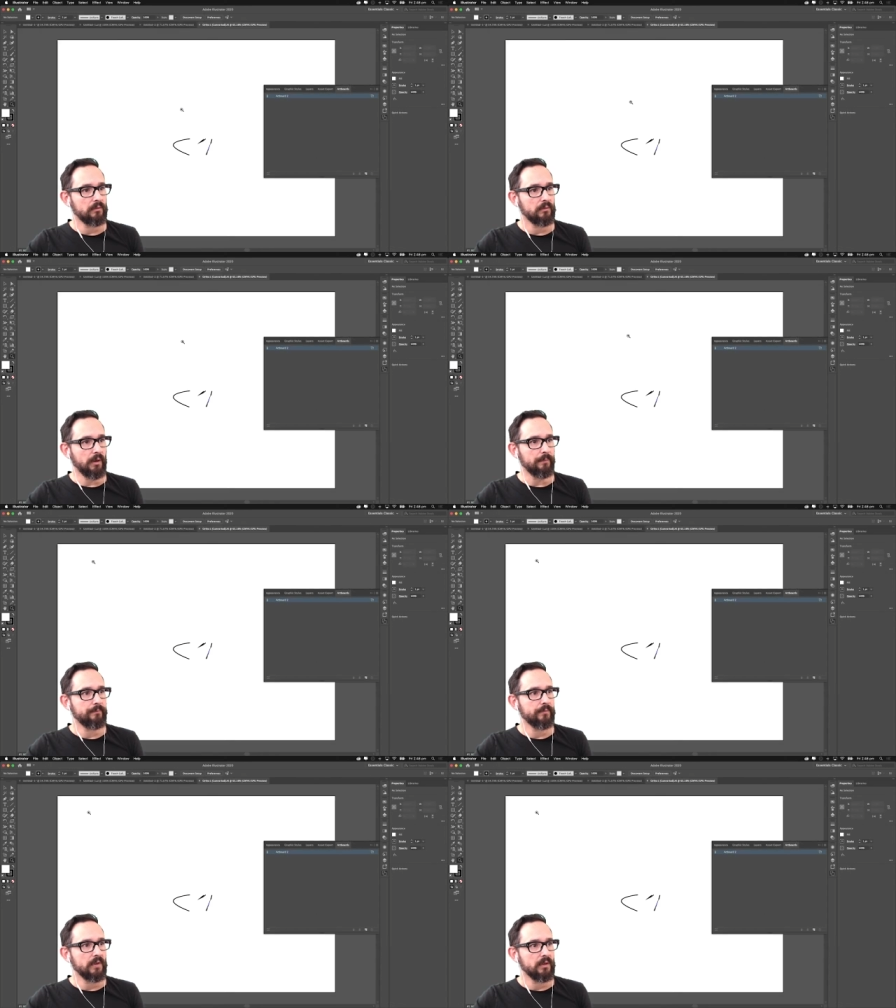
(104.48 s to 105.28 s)
Yeah,
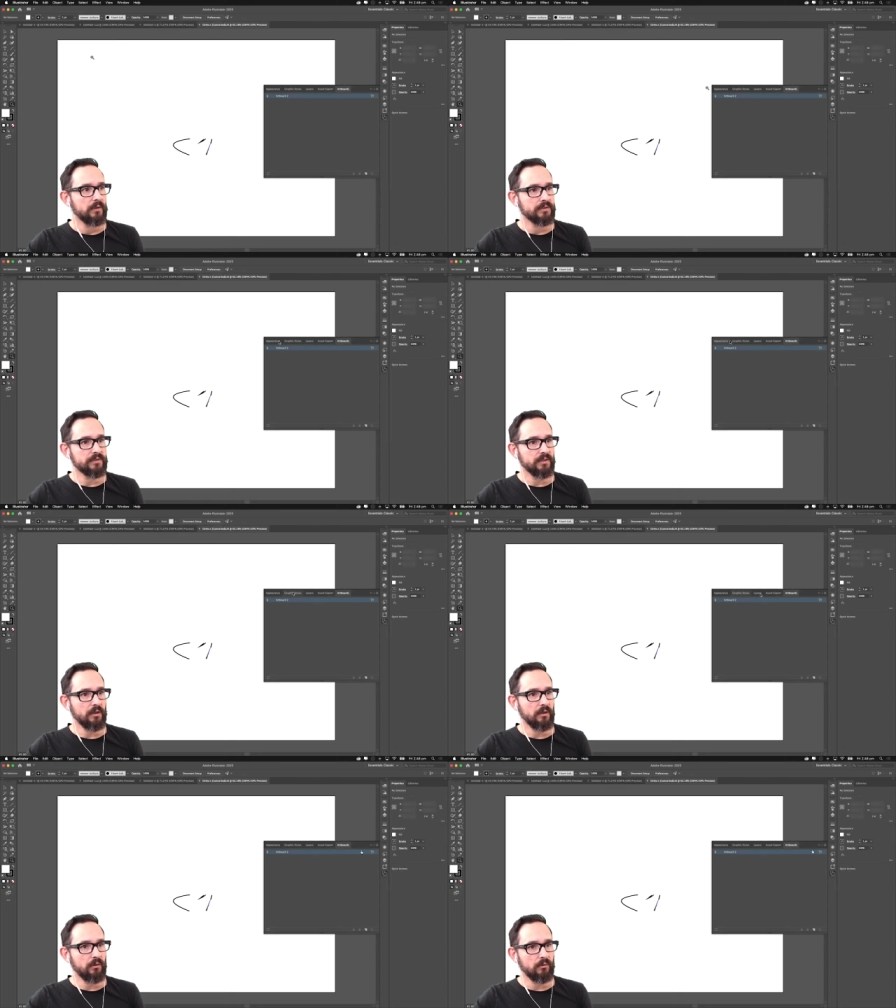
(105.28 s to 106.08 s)

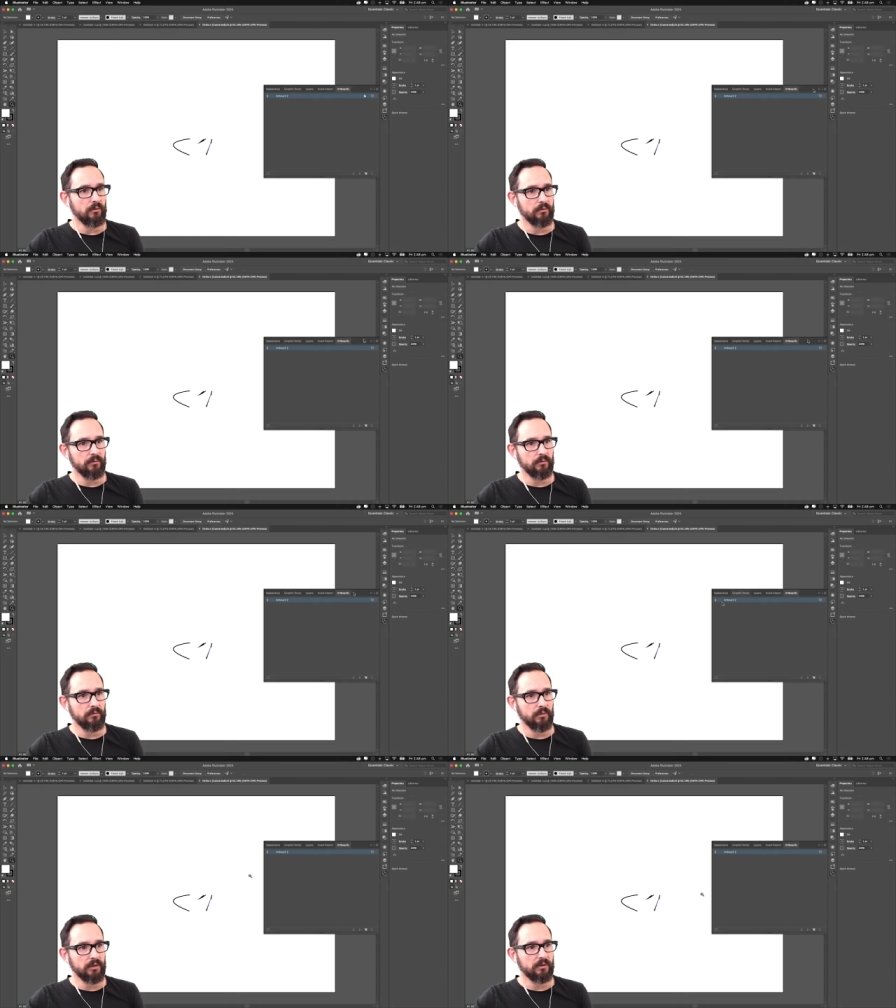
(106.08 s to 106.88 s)
so
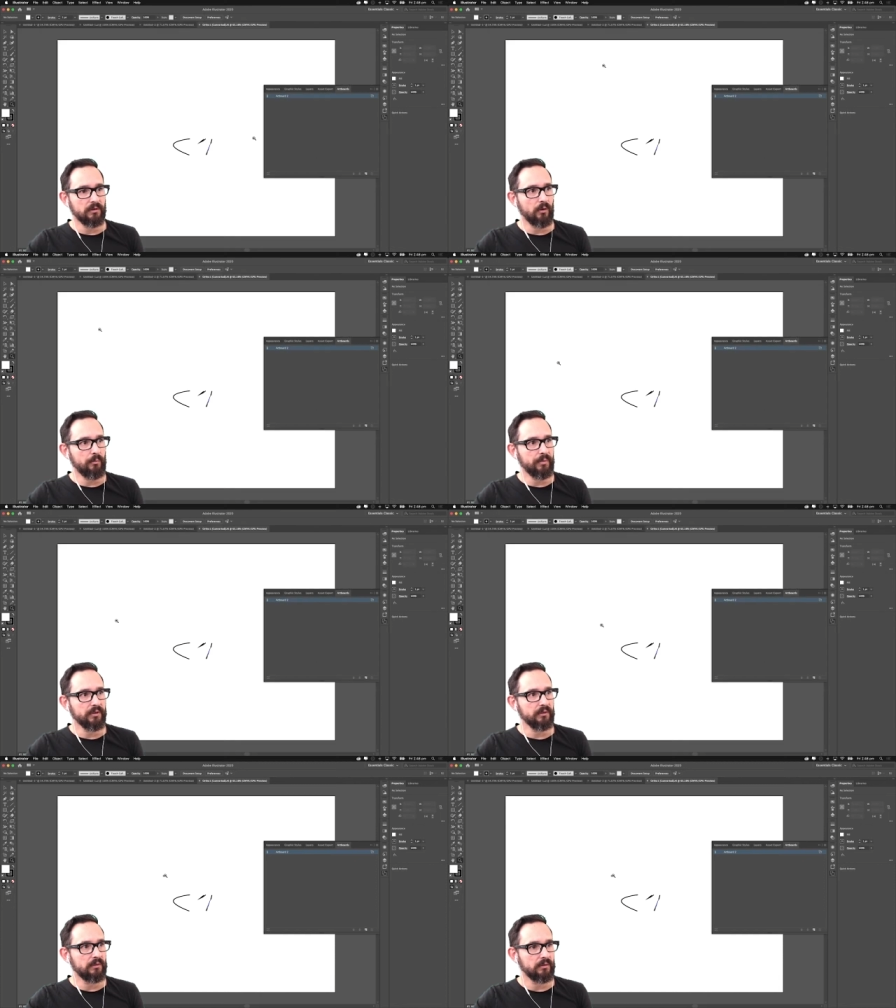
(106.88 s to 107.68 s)
it
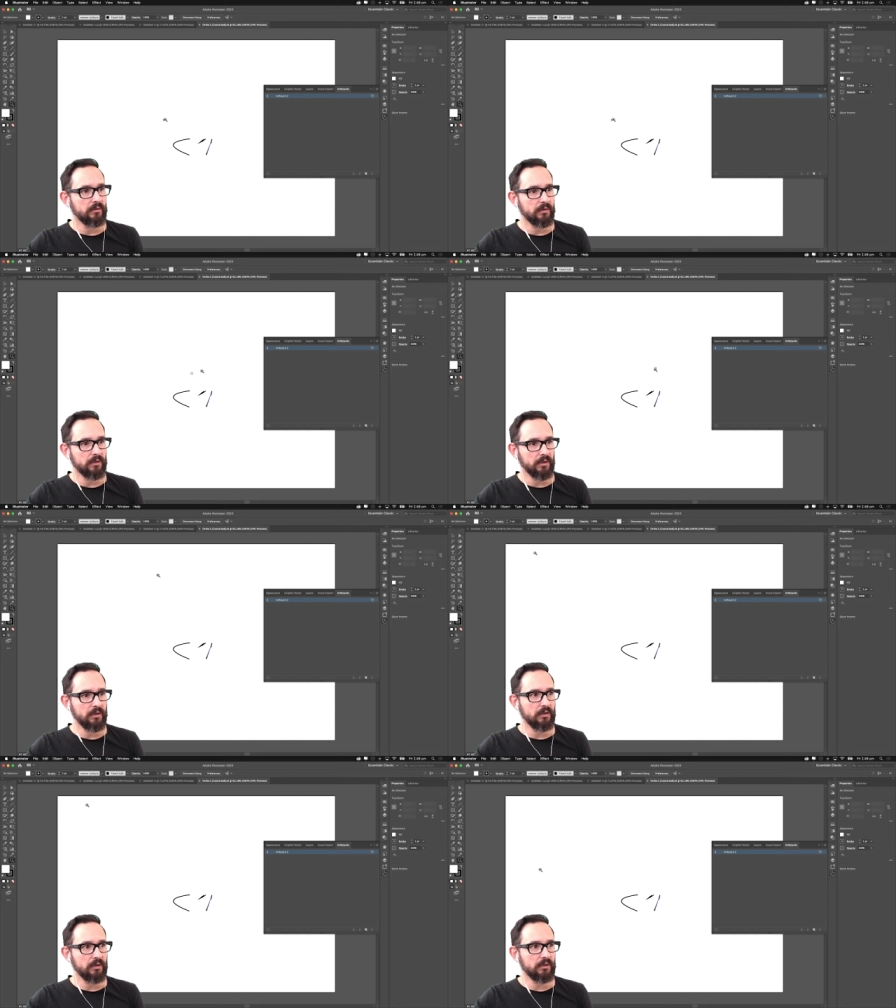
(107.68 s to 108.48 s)
opened
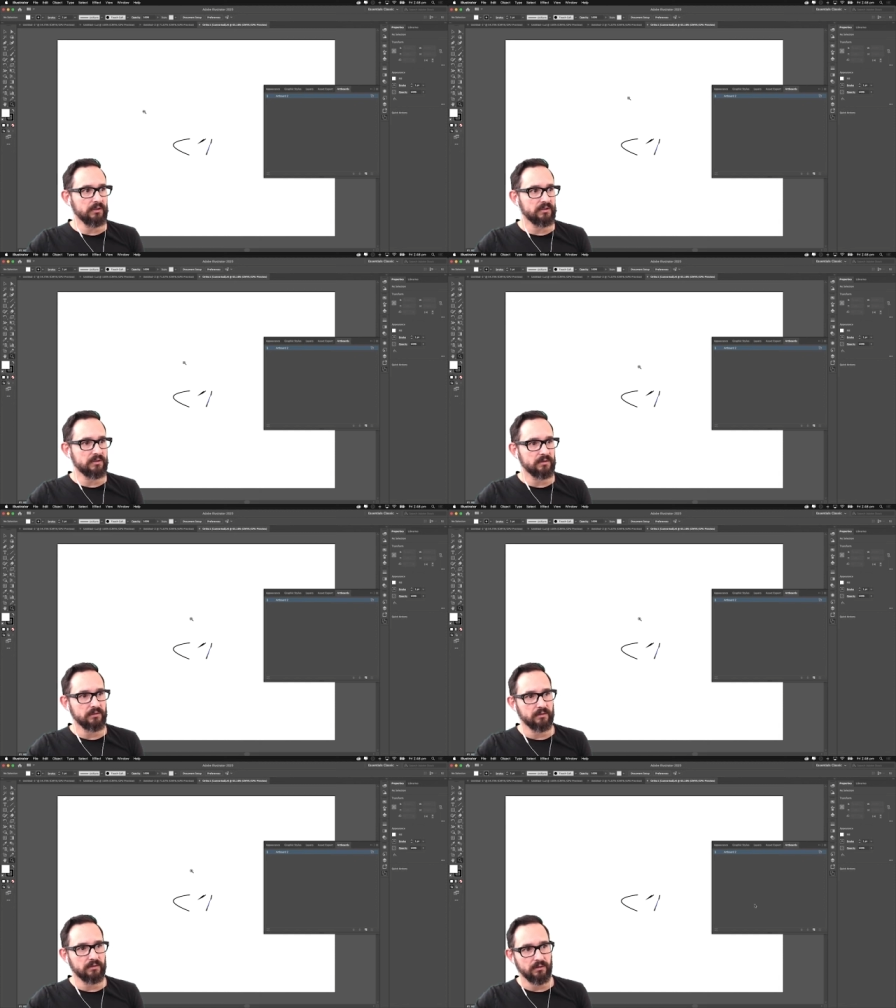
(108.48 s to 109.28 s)
in this
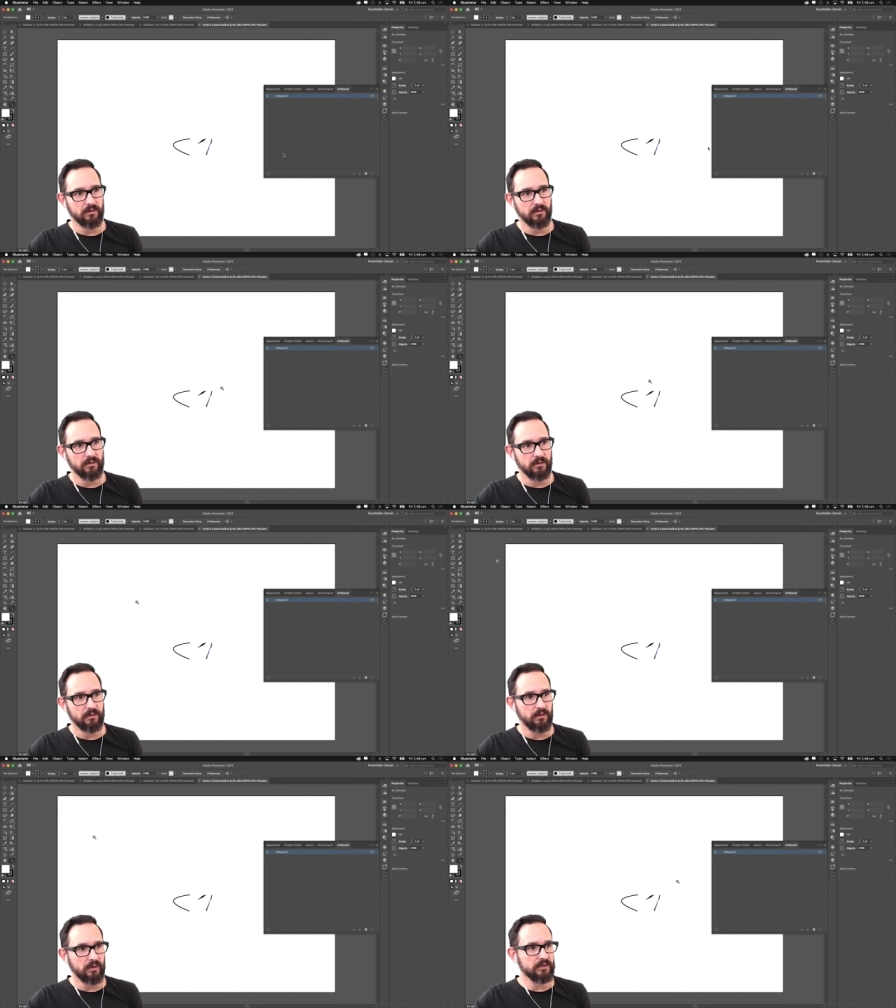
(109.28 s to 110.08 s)

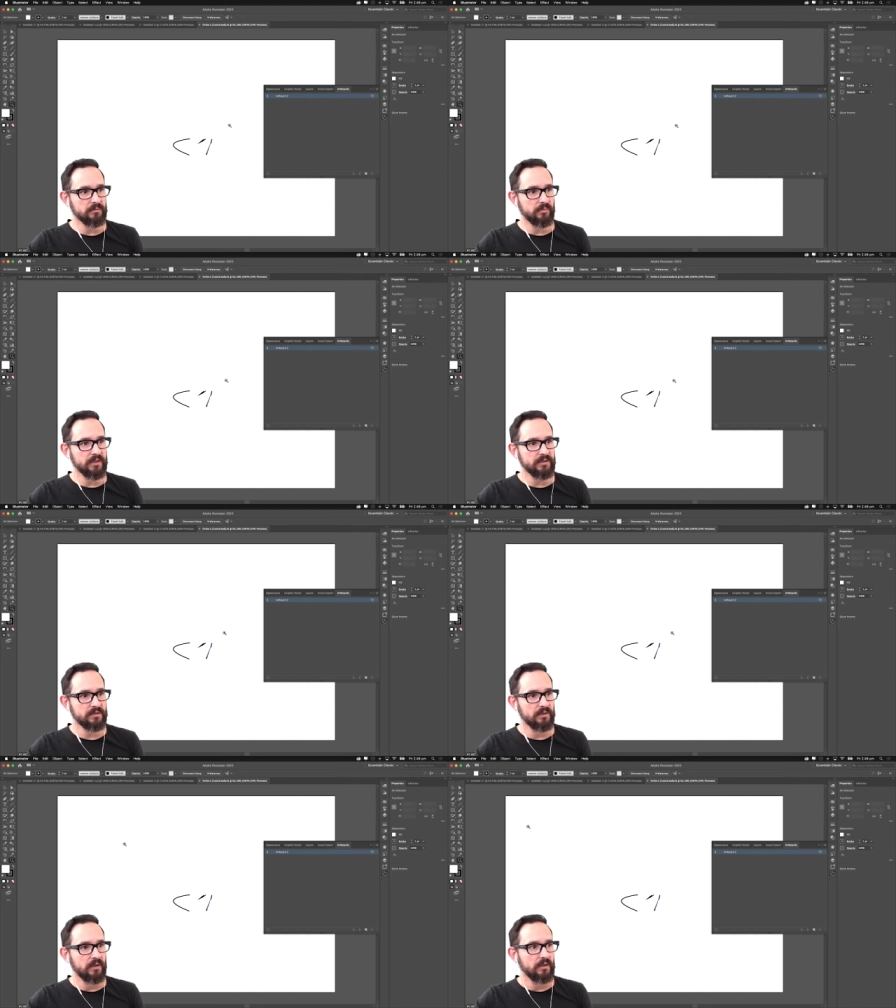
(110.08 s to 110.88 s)

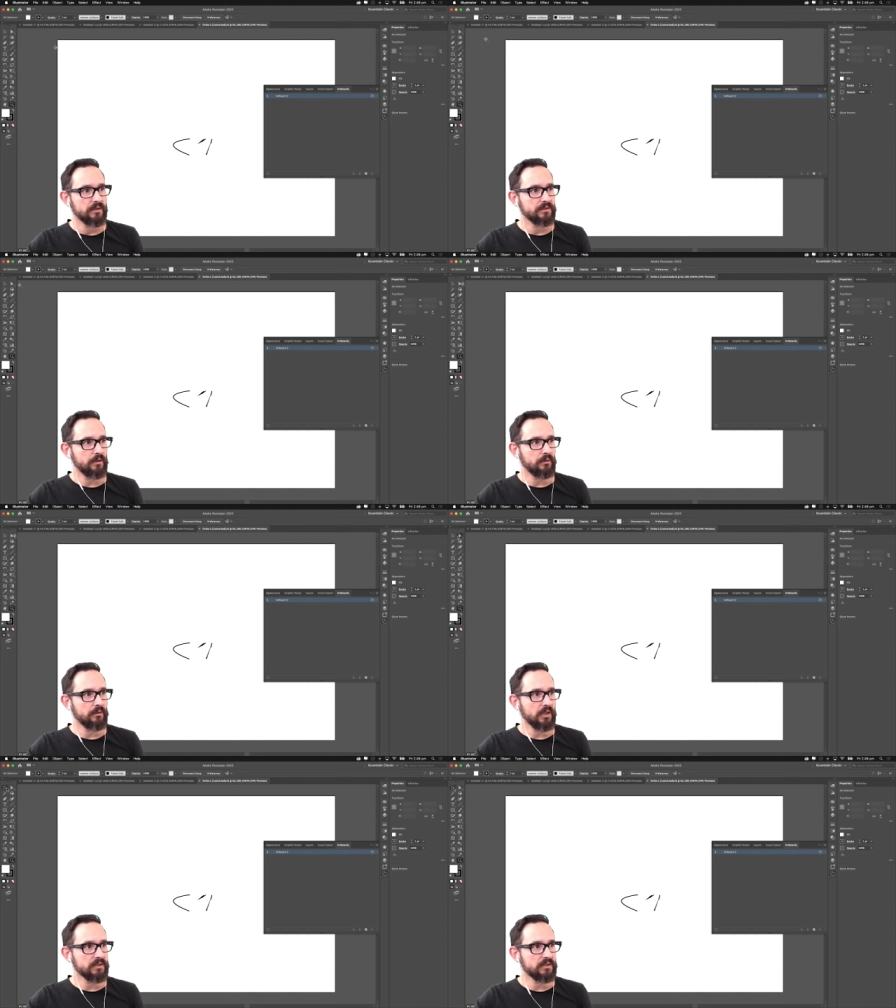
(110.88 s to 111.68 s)
place. So you
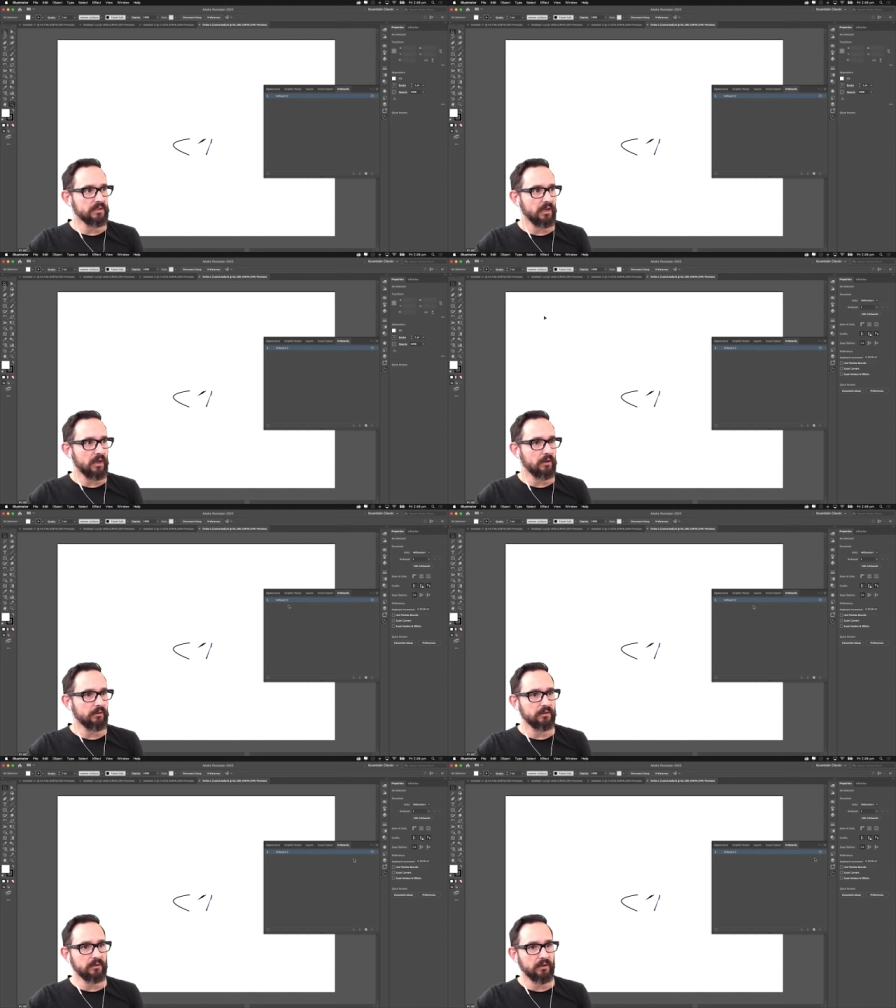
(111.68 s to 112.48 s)
can see now
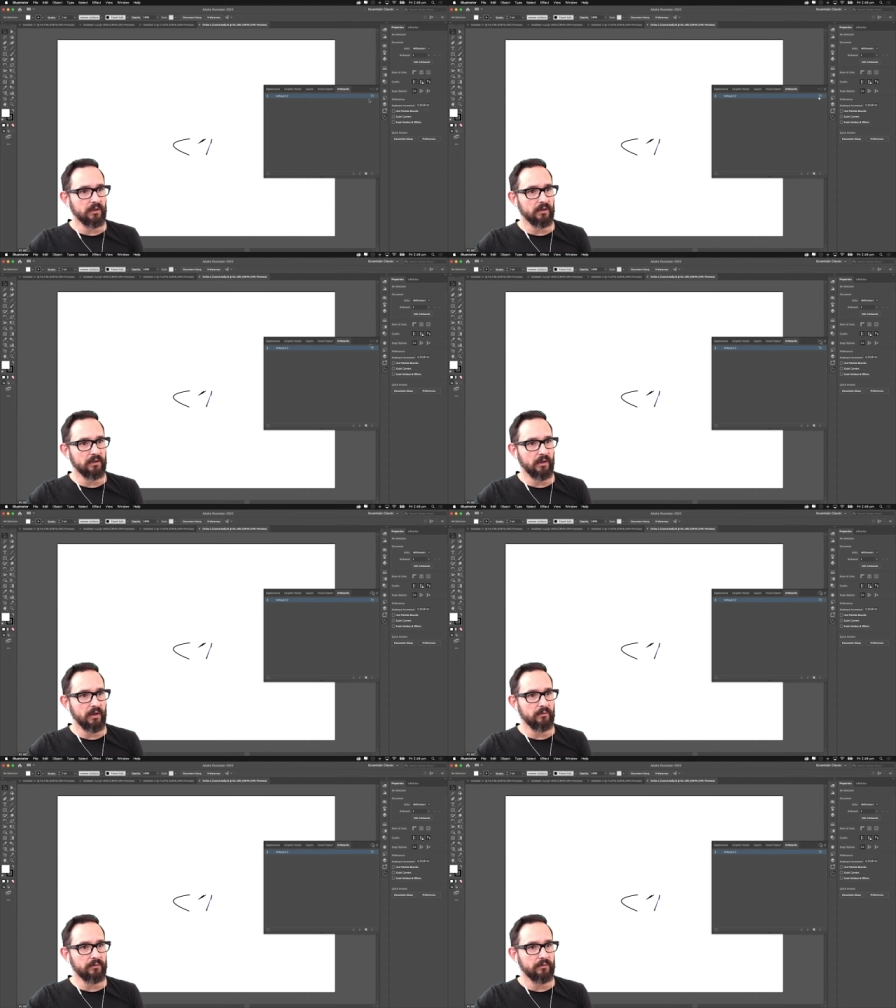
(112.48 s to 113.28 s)
that you
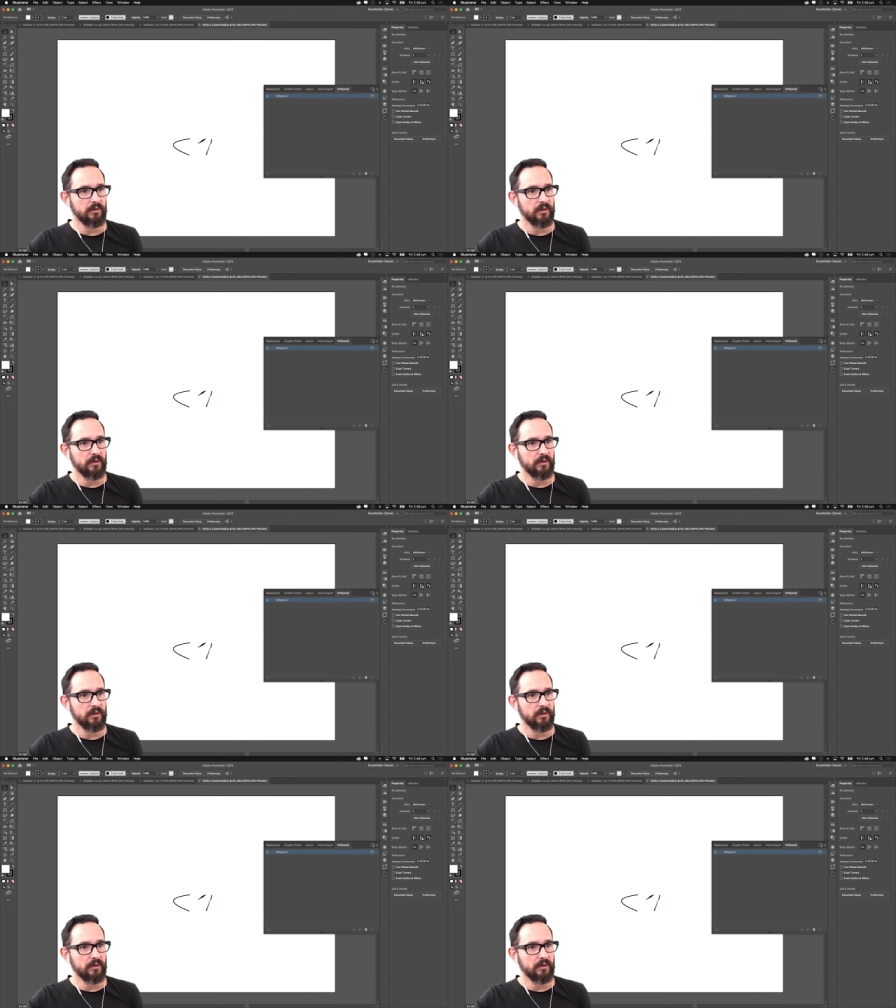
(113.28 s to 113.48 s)
have